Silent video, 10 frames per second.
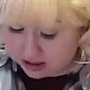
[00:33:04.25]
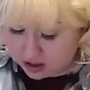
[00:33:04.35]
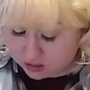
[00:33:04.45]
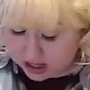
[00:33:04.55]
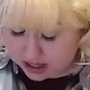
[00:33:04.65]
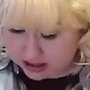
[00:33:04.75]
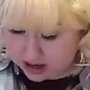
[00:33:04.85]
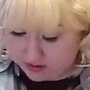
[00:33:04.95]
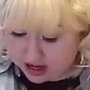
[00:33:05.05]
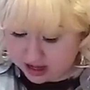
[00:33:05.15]
so we
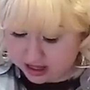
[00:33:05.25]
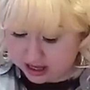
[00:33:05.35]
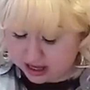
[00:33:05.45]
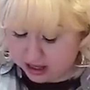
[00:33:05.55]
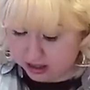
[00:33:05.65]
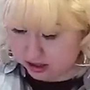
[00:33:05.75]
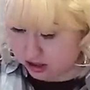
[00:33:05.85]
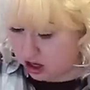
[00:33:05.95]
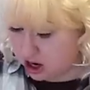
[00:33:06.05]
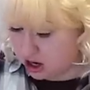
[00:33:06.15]
definitely
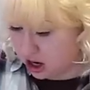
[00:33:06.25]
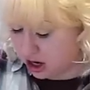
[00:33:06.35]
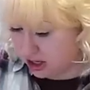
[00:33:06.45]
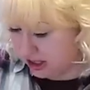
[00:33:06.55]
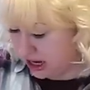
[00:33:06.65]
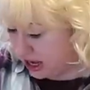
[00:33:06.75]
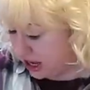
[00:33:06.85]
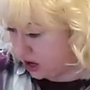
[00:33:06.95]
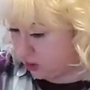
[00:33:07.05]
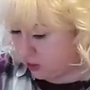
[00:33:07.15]
start our
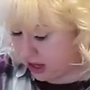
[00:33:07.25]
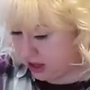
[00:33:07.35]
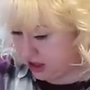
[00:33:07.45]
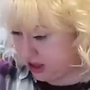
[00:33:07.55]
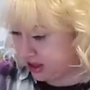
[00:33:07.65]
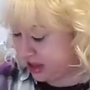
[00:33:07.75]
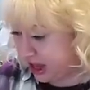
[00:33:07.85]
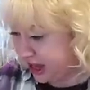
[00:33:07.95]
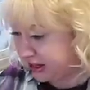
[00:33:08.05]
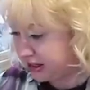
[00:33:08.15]
day with
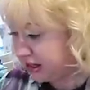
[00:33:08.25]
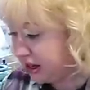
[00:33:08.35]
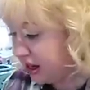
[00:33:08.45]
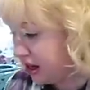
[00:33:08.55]
that.